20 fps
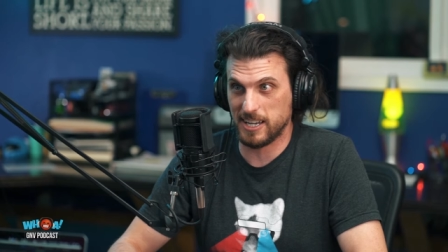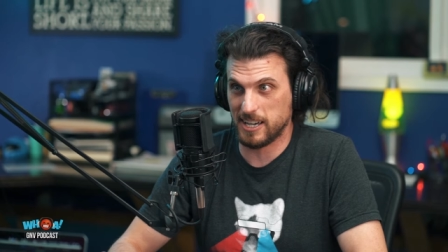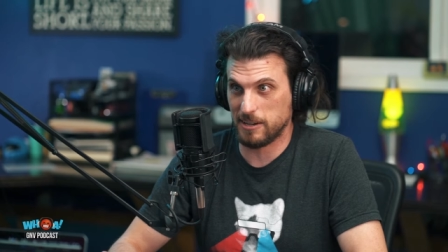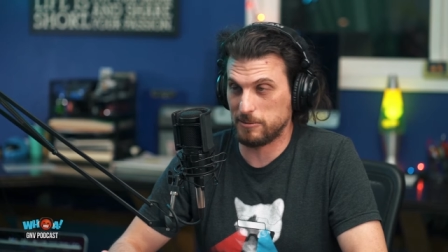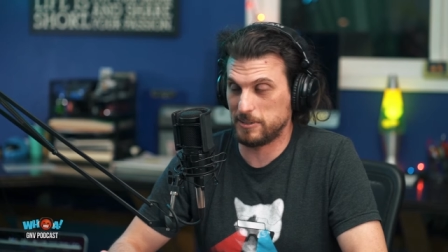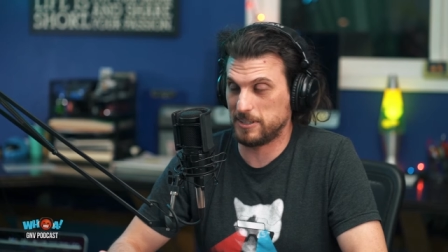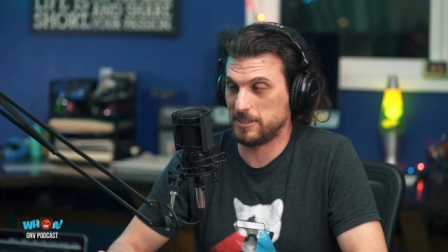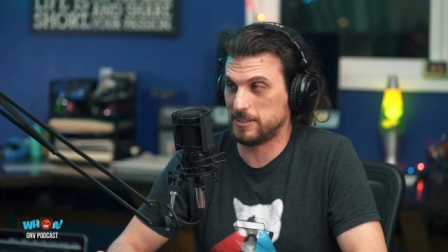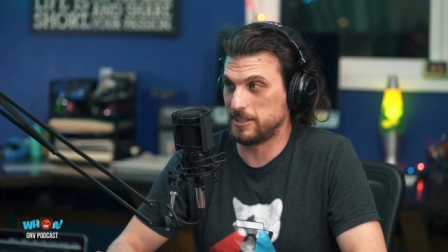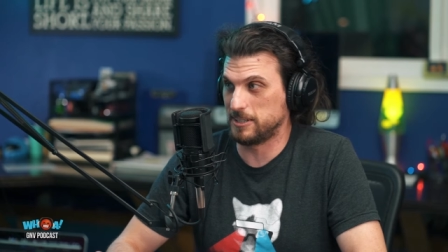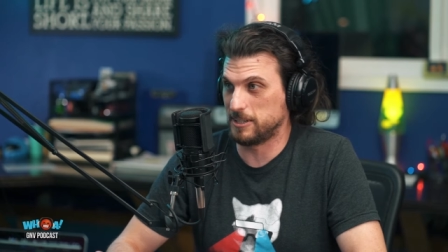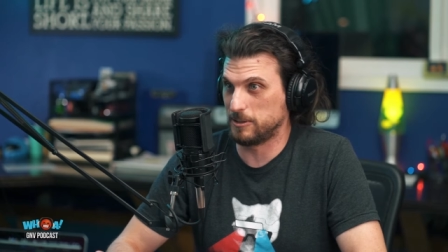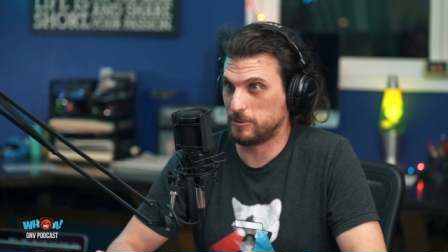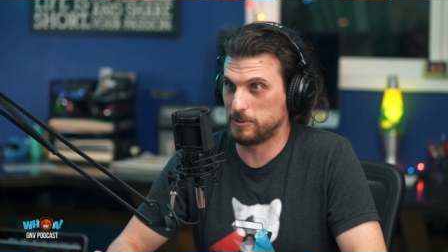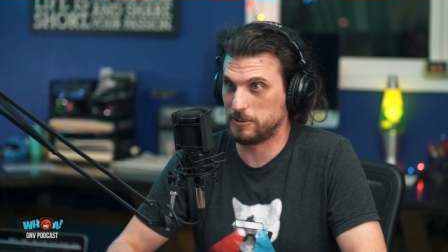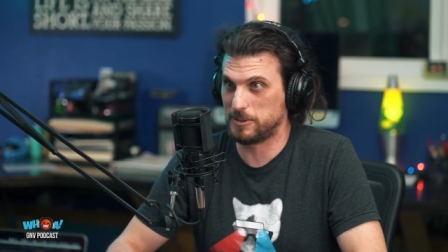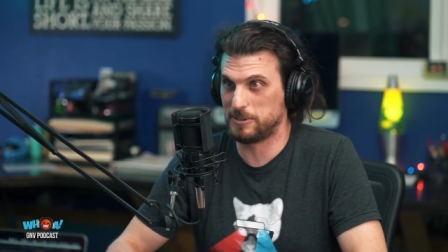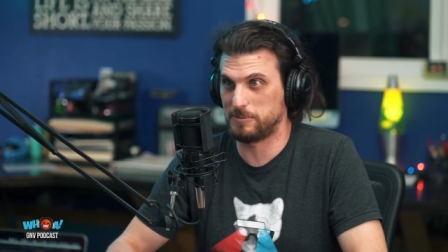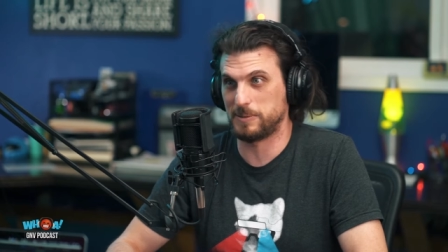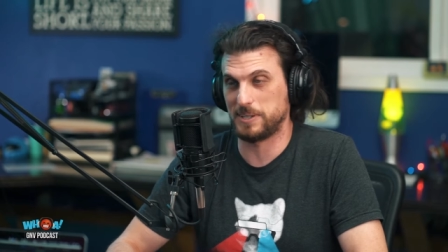I would, you know, we
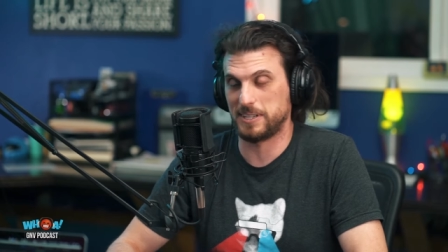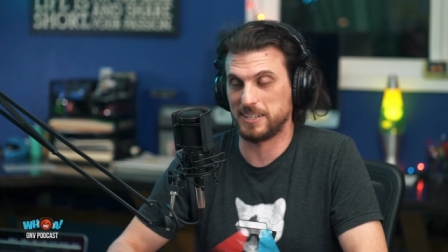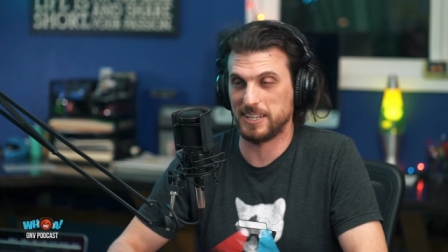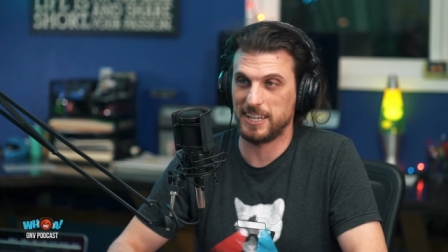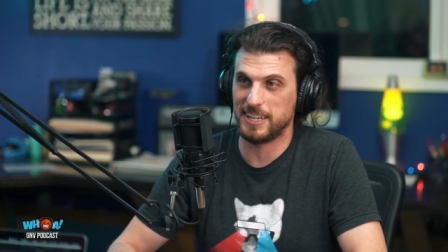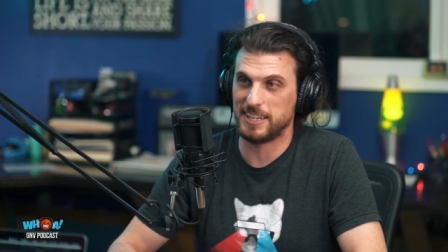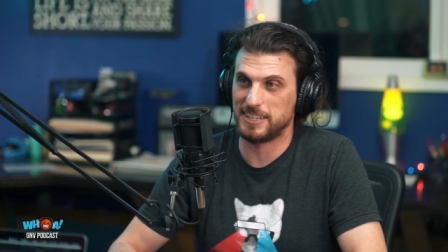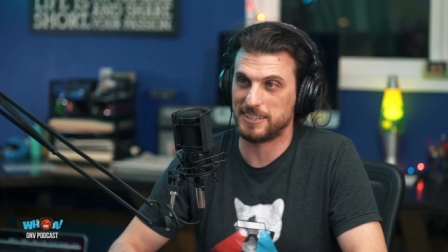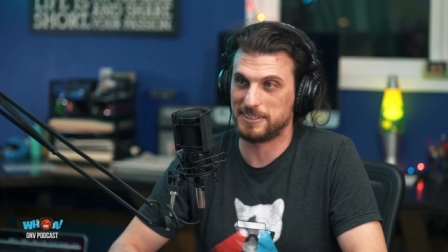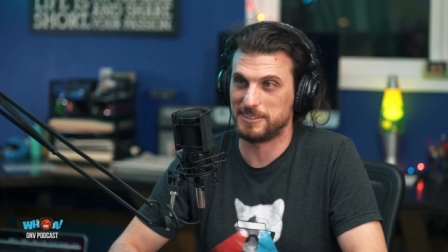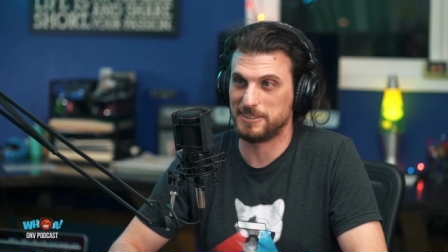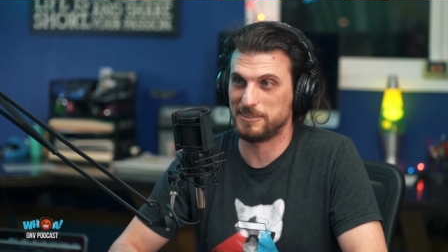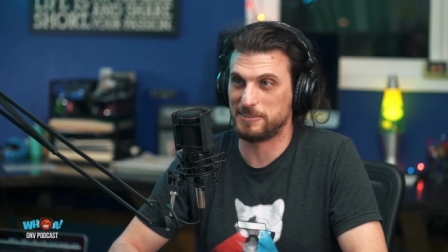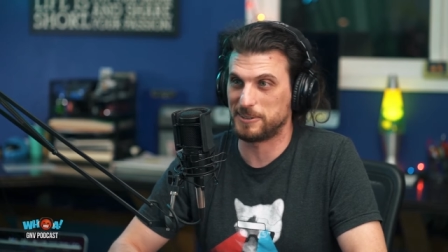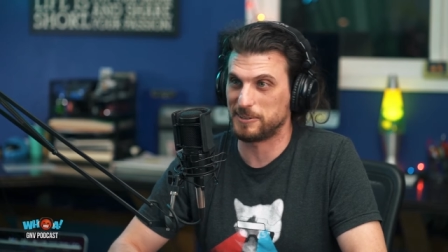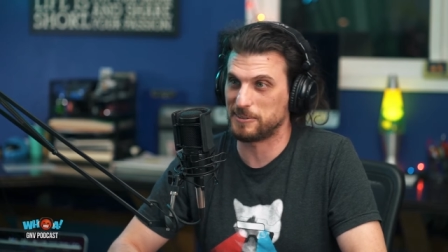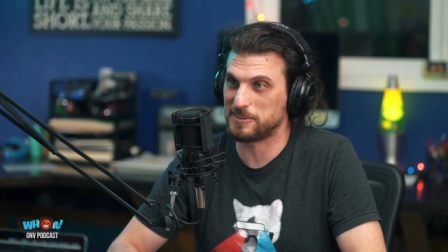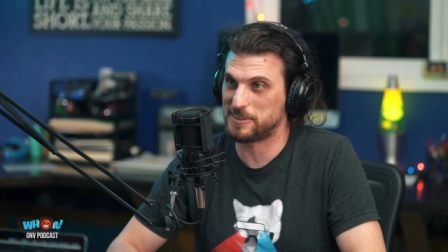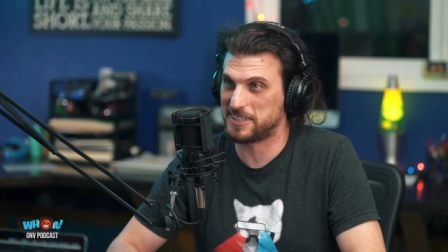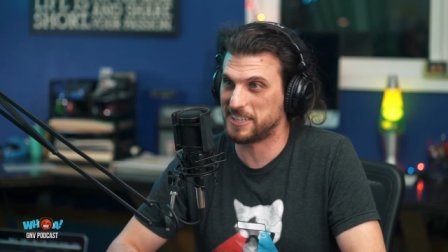would have been, hey, no,
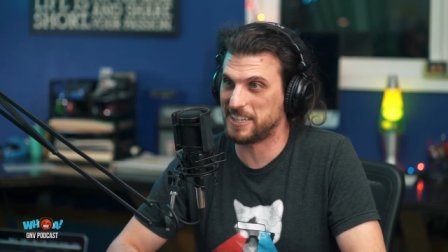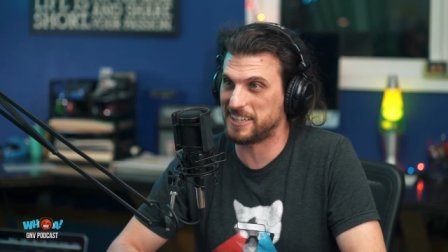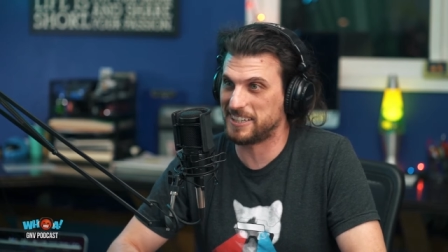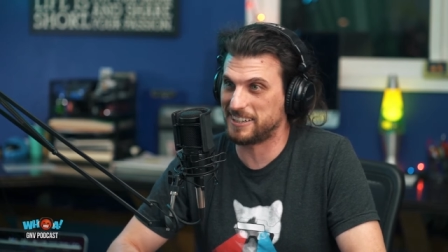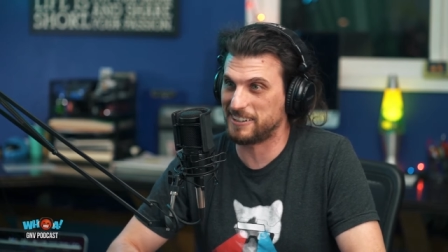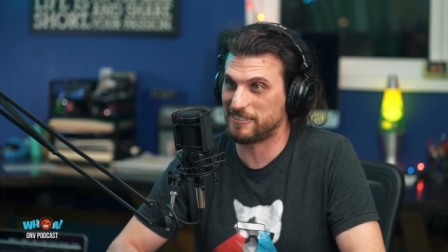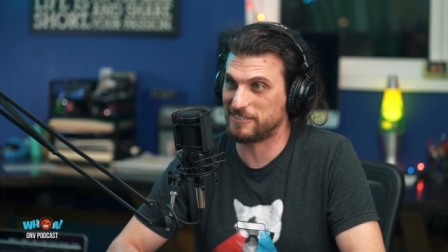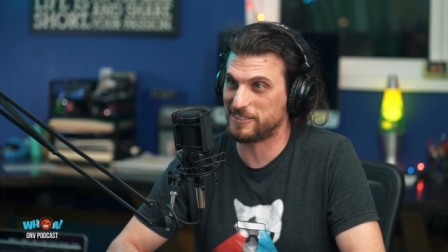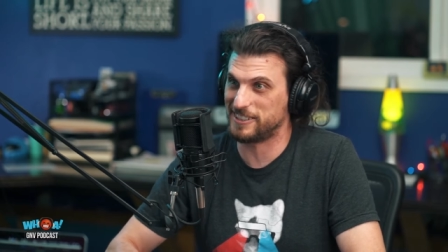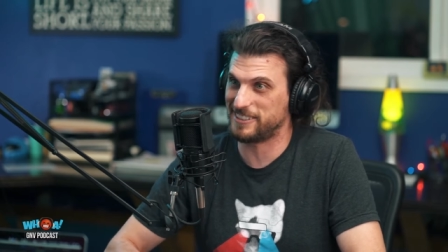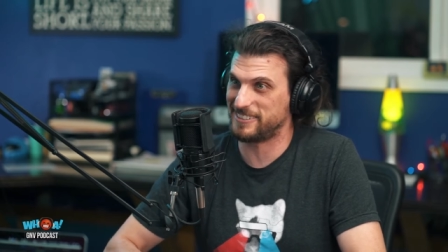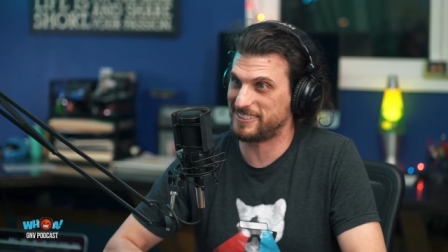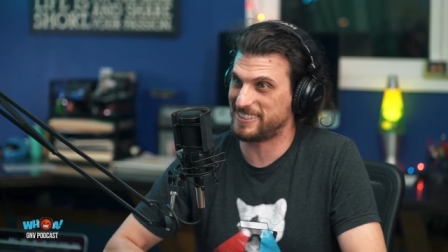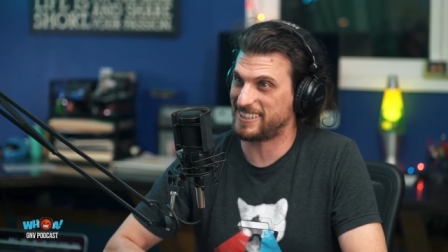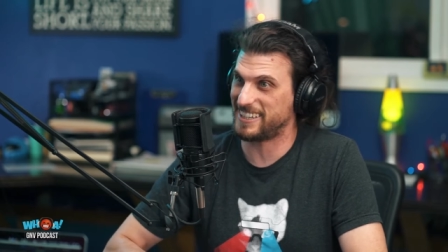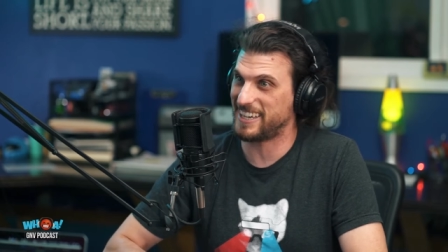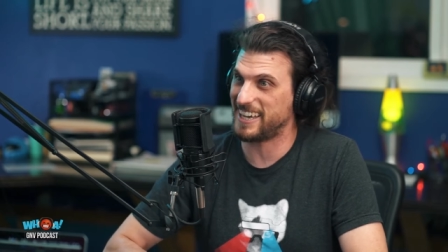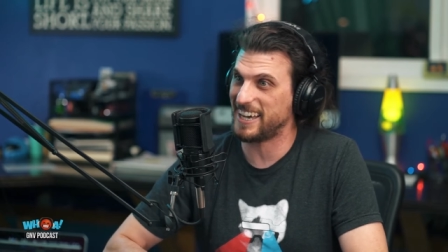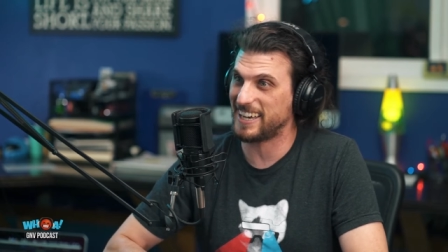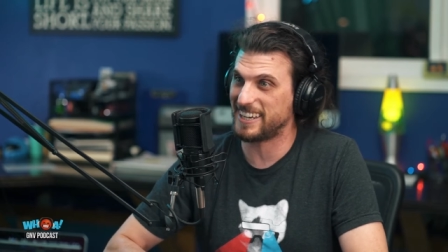don't stay here if you knew
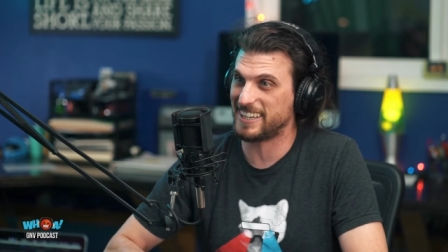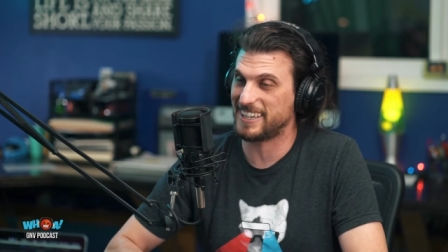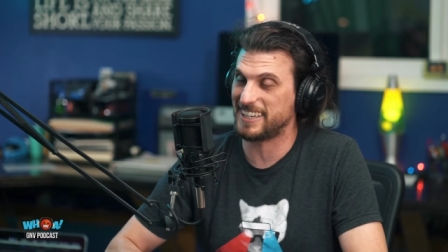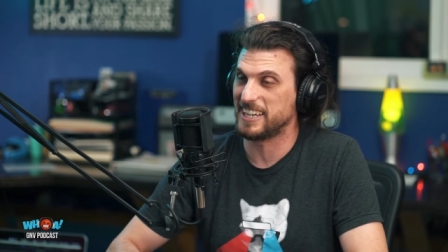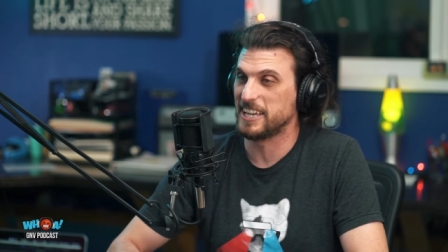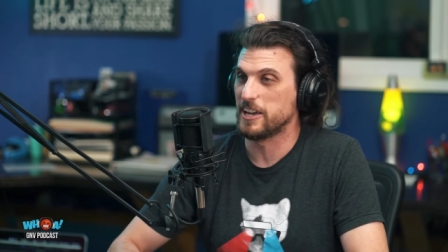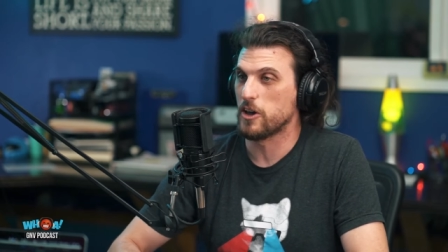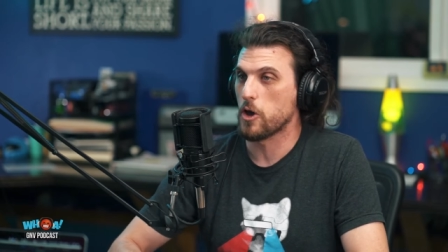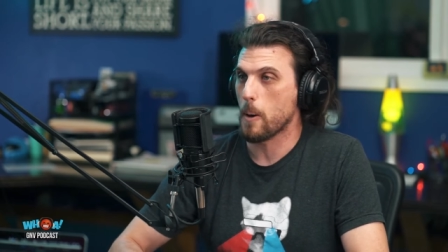she had it.